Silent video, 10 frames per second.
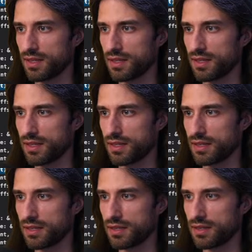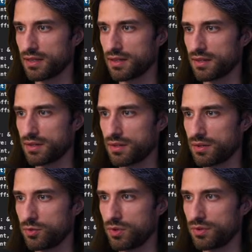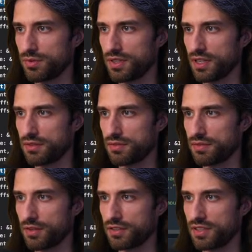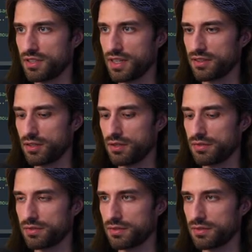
Do you have something like first index of?